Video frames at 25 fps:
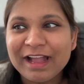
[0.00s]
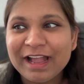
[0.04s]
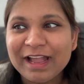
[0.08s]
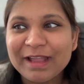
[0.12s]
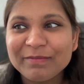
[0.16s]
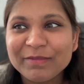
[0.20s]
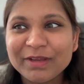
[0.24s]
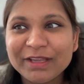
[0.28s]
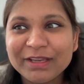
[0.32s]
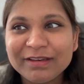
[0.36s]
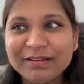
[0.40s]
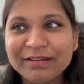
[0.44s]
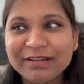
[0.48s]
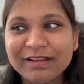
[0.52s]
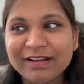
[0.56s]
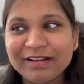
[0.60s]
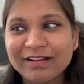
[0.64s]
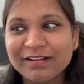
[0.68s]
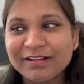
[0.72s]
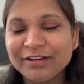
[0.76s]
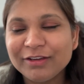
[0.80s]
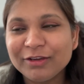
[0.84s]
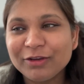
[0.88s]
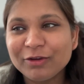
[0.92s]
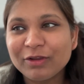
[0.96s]
I mean,
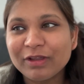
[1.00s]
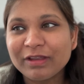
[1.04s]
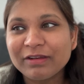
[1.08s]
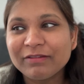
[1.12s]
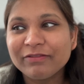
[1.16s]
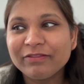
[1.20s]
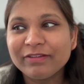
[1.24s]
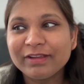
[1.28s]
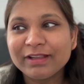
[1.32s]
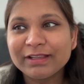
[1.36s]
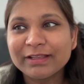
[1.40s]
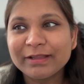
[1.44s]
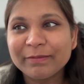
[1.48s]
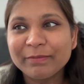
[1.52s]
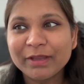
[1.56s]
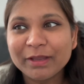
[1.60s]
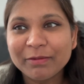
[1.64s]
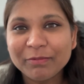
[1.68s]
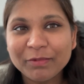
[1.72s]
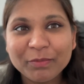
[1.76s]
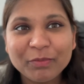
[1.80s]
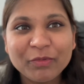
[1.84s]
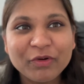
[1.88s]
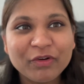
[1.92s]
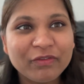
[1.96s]
you can feel the
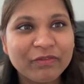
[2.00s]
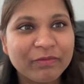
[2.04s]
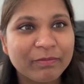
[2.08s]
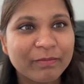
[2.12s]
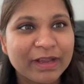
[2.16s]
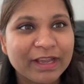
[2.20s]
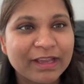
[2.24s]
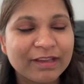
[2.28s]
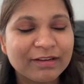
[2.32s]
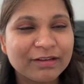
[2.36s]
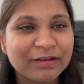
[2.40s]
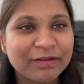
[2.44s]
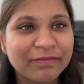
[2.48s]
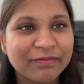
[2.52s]
baby movement,